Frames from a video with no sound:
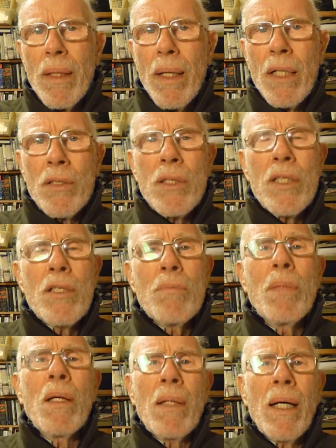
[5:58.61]
as these
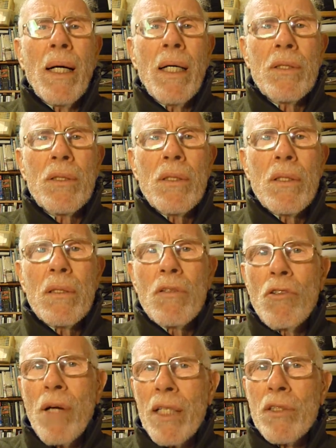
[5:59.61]
bollards
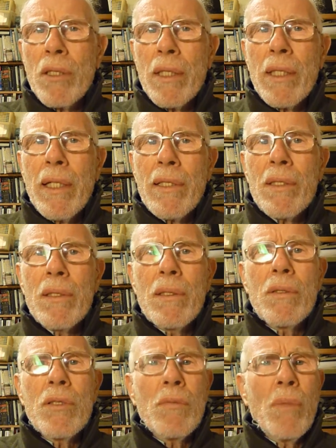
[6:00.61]
gradually get
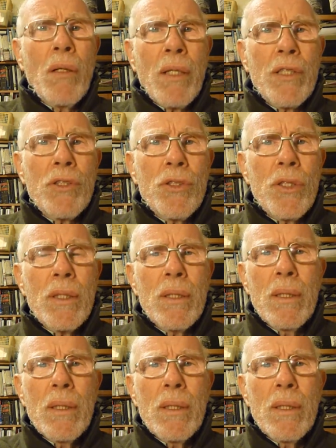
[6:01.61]
demolished?